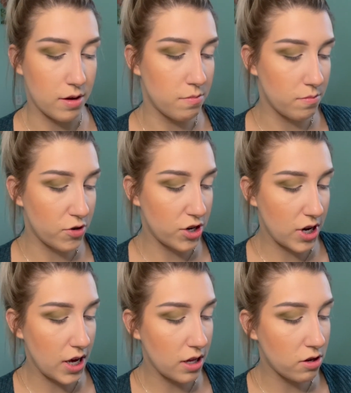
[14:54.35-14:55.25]

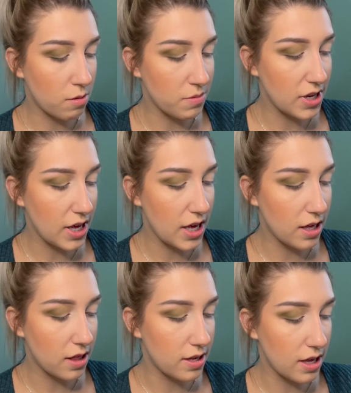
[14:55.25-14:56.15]
shade. So I'm going to
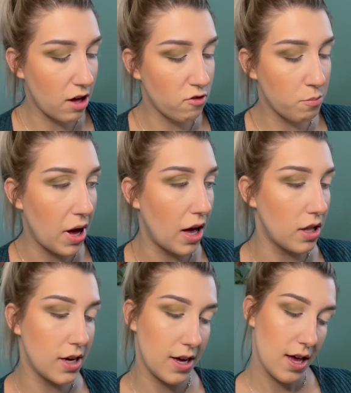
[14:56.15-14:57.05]
take this e.l.f.
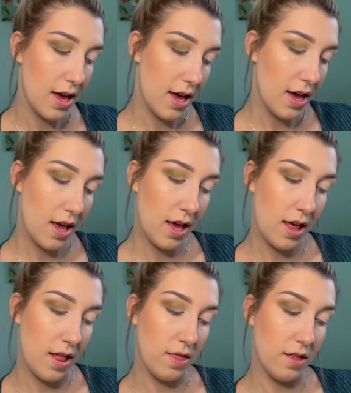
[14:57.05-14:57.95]
palette
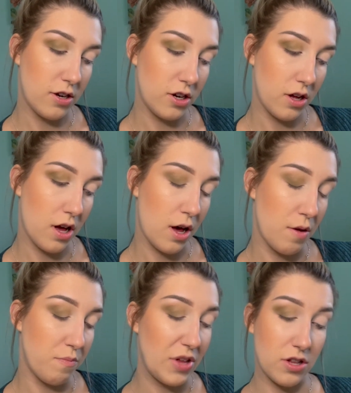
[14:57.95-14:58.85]
in the,
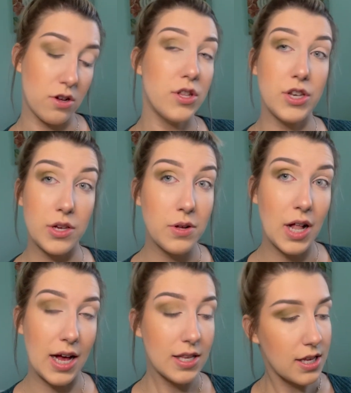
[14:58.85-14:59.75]
it's called the New
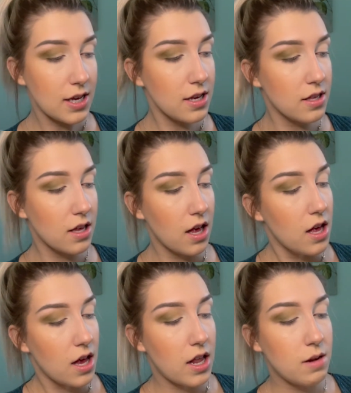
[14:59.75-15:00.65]
Classics.
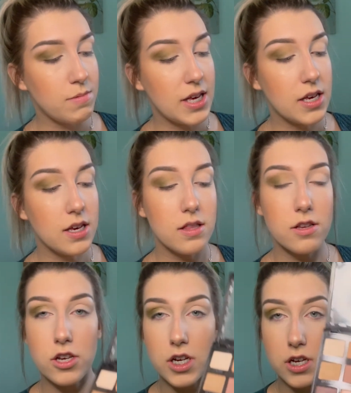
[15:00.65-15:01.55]
And I'm taking the
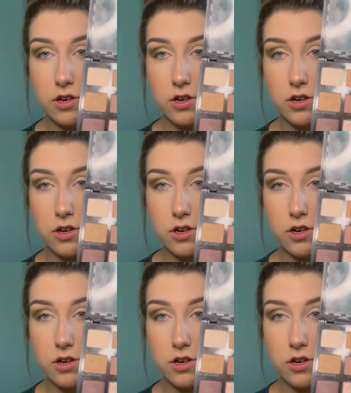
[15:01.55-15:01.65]
shade